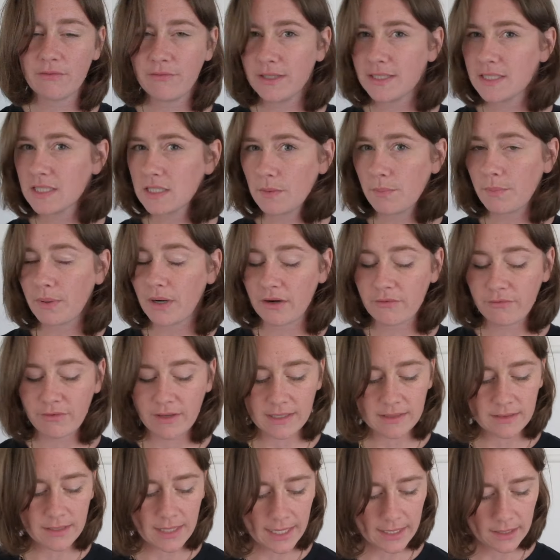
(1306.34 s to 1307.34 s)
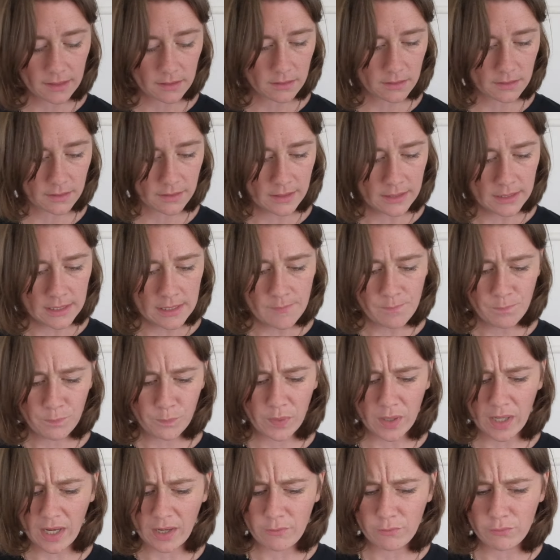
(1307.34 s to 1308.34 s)
it's the perfect length.
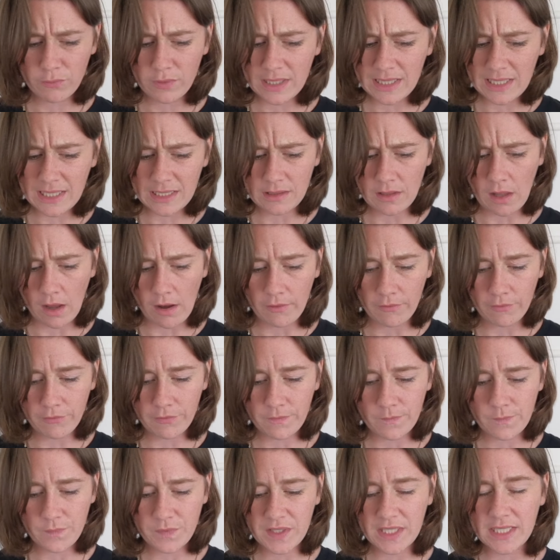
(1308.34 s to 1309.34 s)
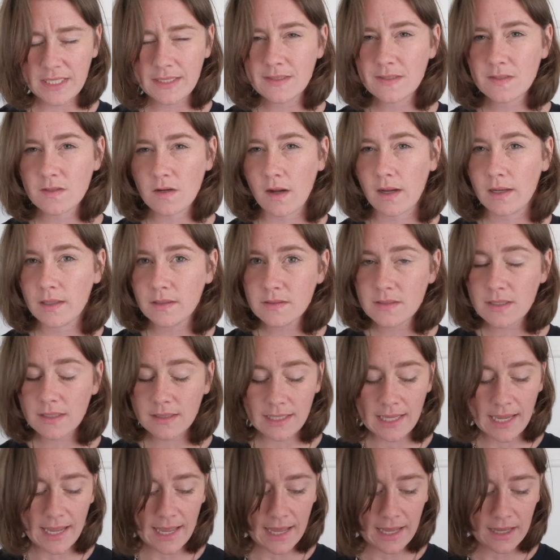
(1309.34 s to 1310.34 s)
But I really love the styles that
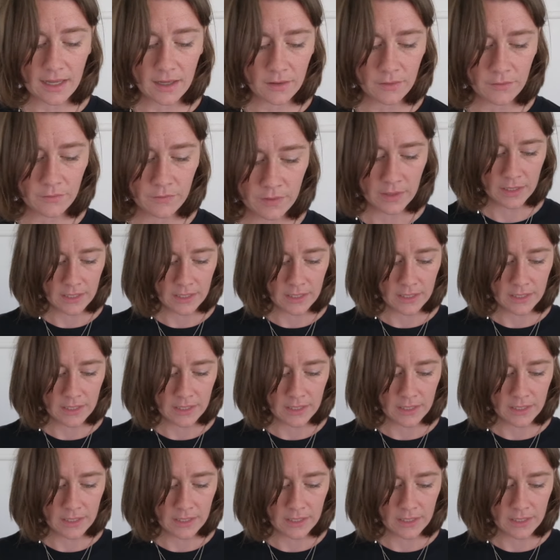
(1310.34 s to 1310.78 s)
they have.